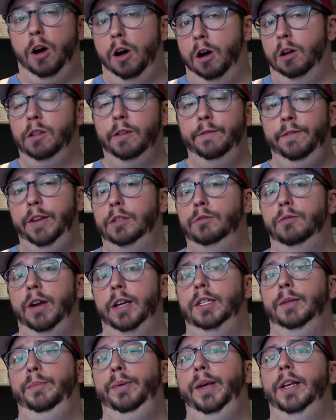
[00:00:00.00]
all of these
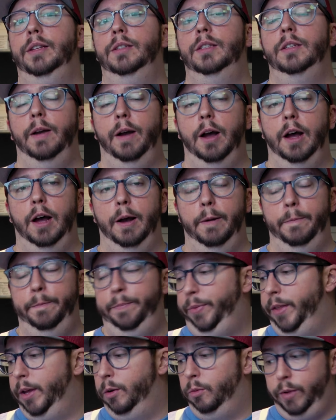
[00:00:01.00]
recipes
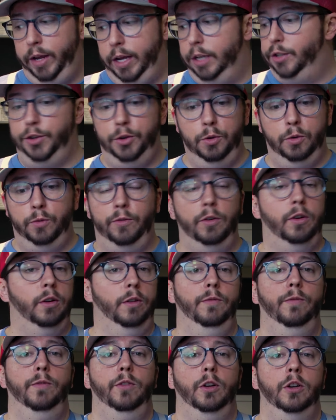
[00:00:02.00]
that we do for
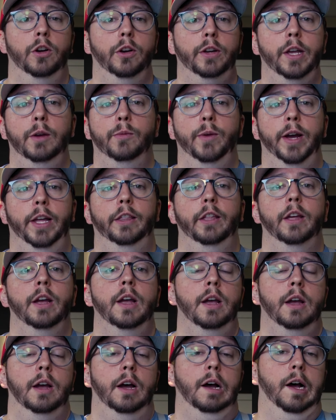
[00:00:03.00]
cooking with.
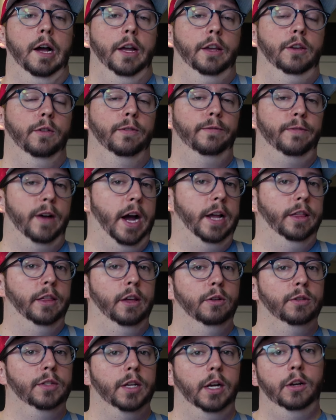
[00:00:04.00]
You'll find
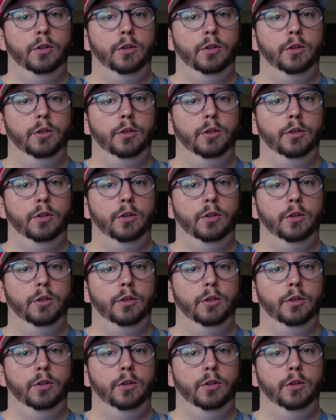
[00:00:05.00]
those at